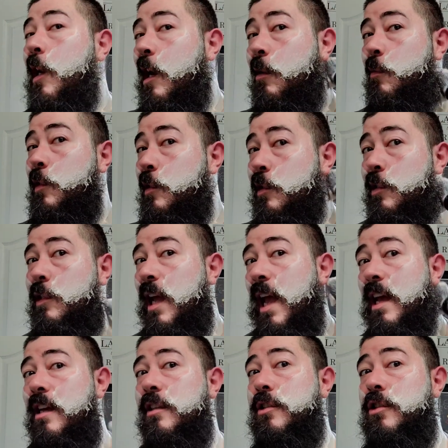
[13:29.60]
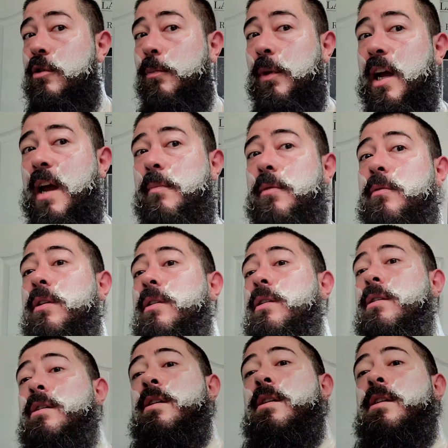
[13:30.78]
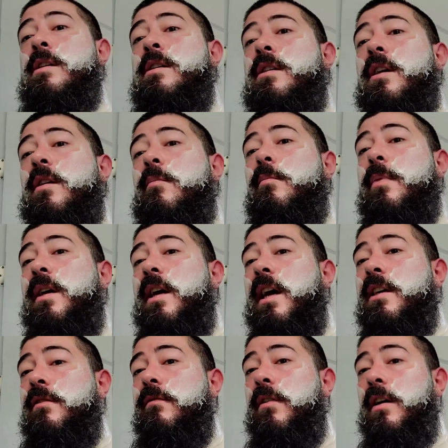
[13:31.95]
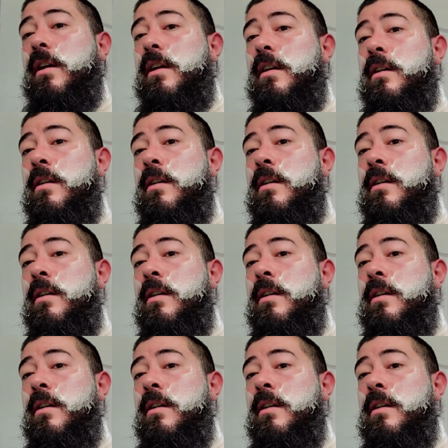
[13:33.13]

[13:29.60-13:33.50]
I was super happy with. Got a big ass fucking